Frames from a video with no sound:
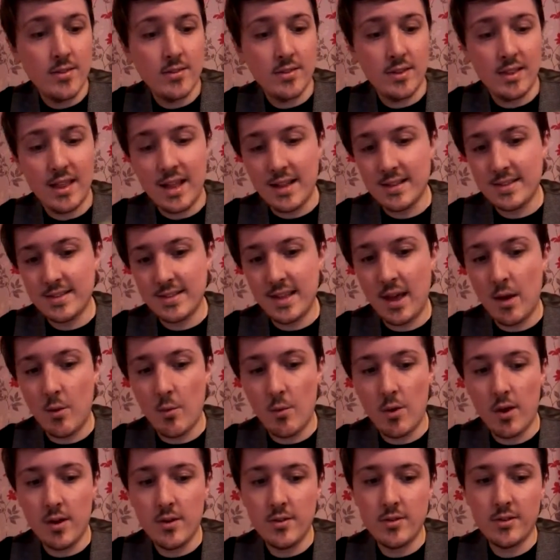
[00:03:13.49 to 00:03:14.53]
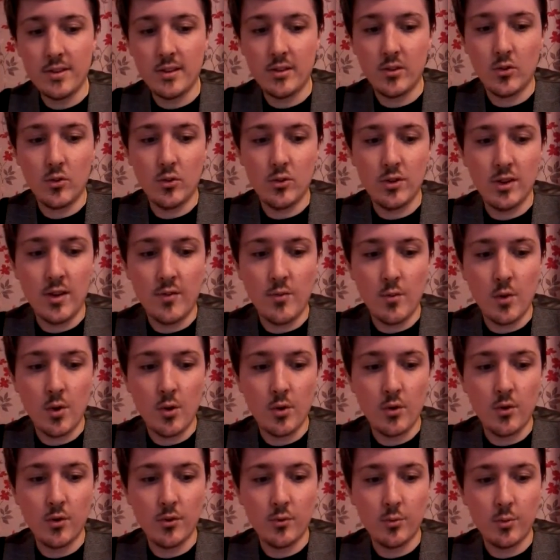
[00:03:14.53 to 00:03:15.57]
So that's that one. So that's another
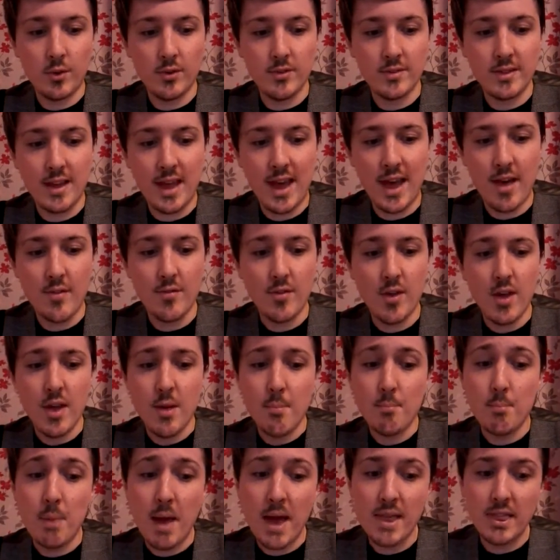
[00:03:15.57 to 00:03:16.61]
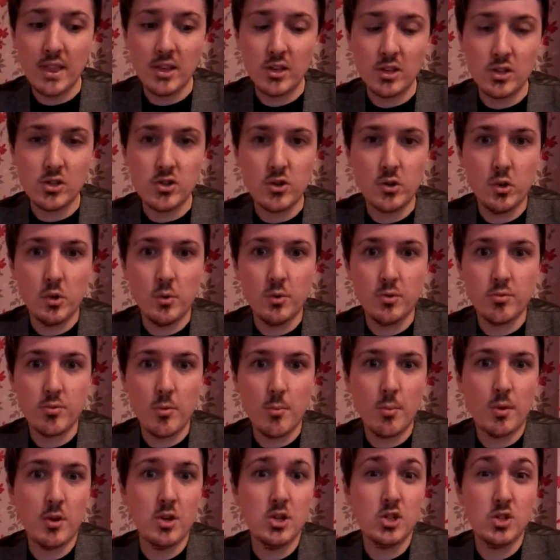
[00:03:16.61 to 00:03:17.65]
good one to have. Better than the John Lewis one,
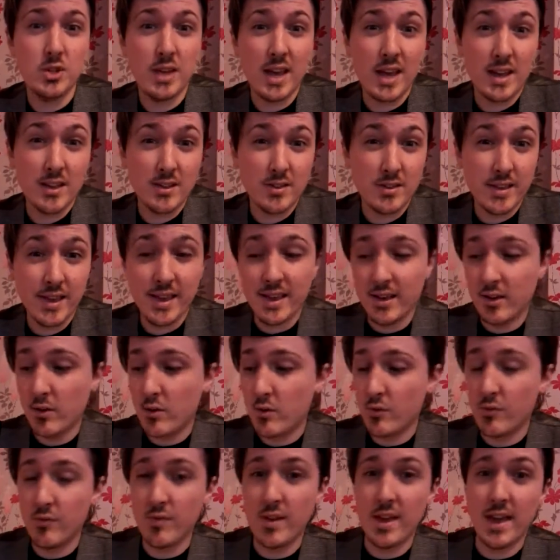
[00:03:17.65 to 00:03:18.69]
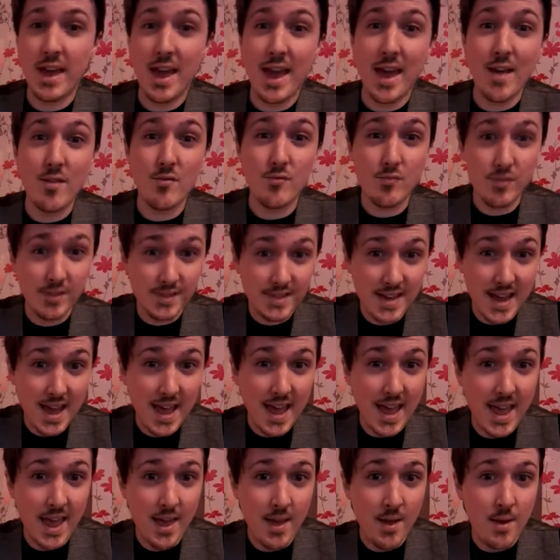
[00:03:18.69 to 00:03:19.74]
because you get tea and coffee every
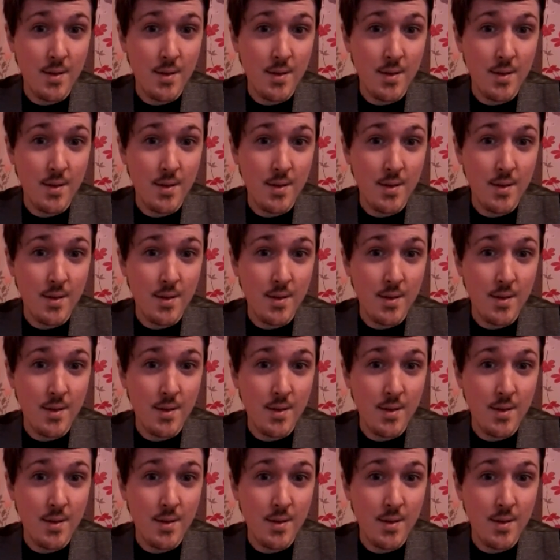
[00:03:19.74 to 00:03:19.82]
day,